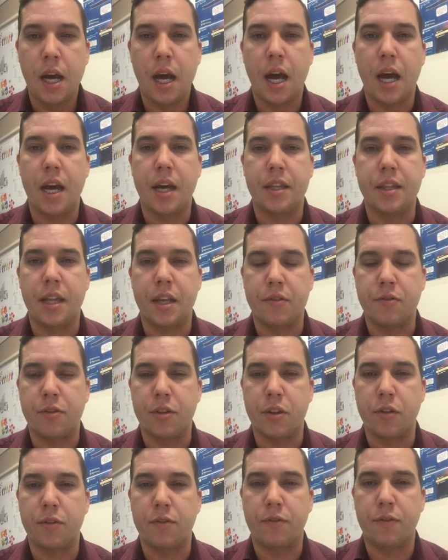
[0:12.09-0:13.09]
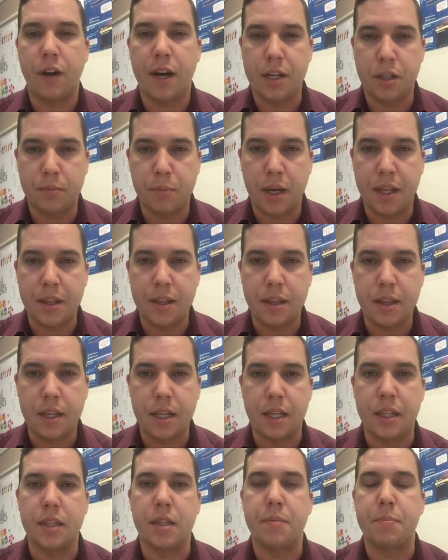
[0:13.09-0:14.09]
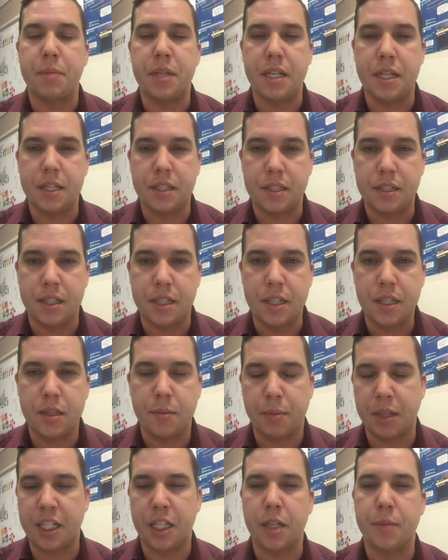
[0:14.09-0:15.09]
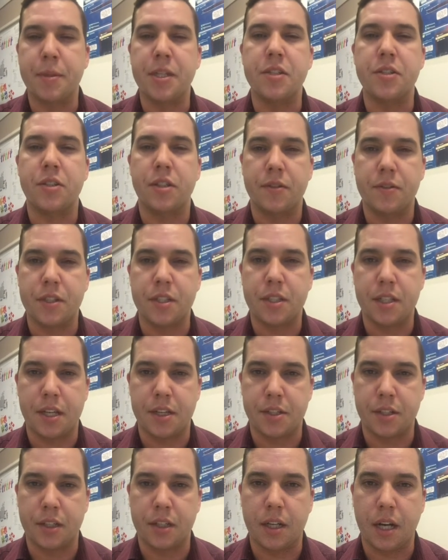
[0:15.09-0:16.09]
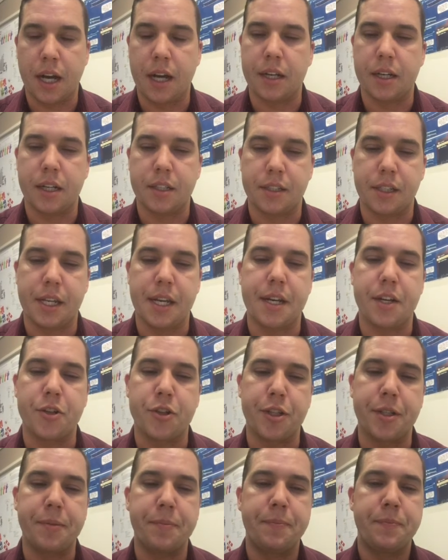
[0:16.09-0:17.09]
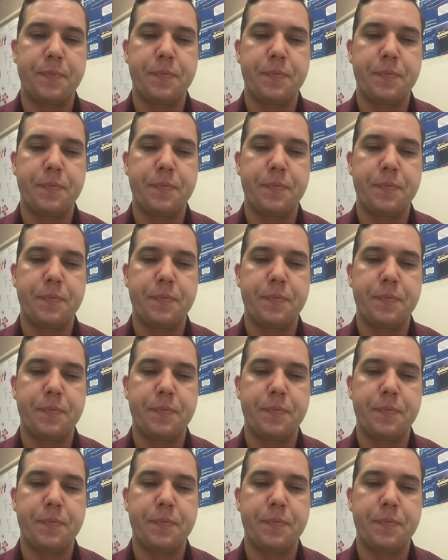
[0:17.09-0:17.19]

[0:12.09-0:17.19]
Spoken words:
and then for the final month in the PSC, the Procurement Service Center at Husky Energy.